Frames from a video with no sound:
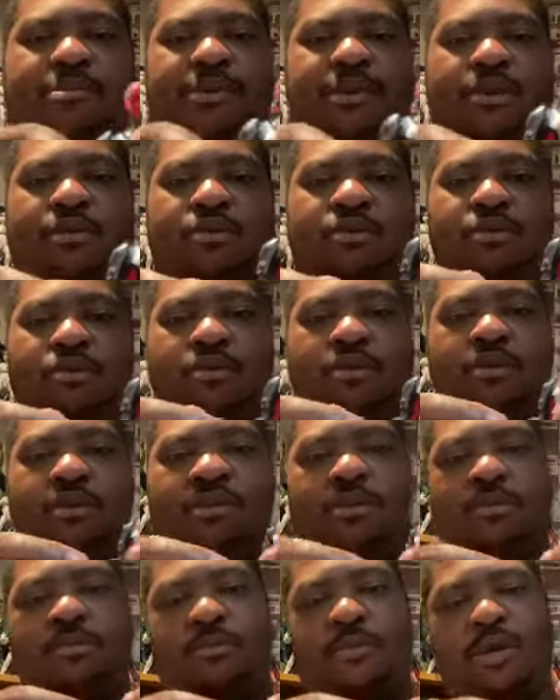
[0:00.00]
ooh,
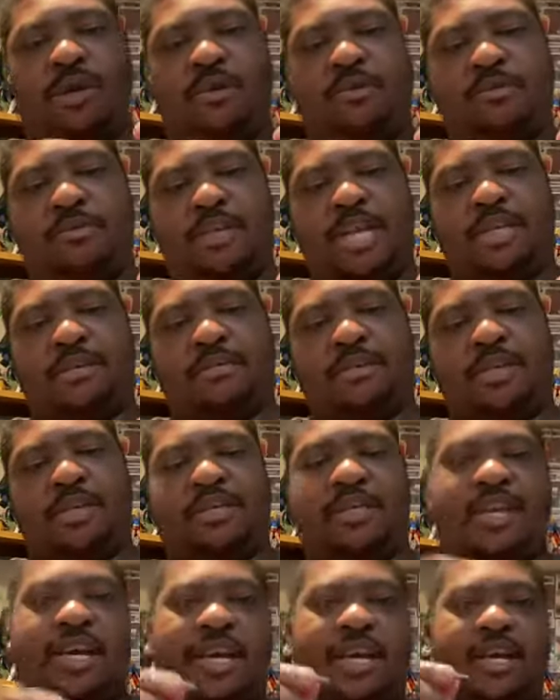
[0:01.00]
well, that's because
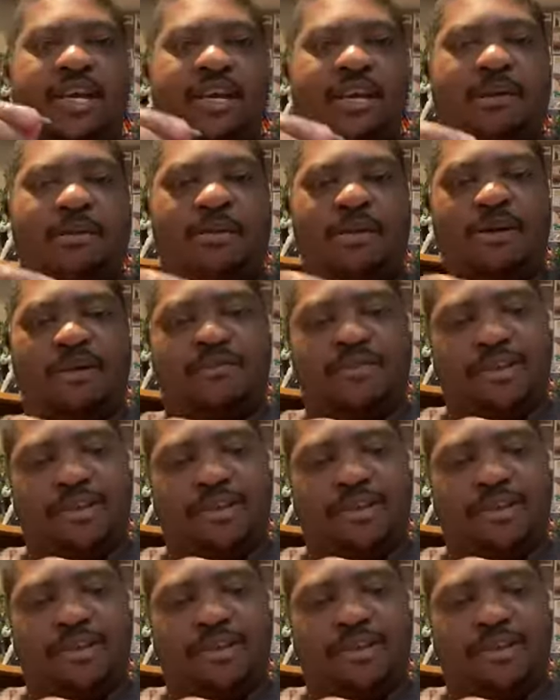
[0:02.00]
the hand can come off.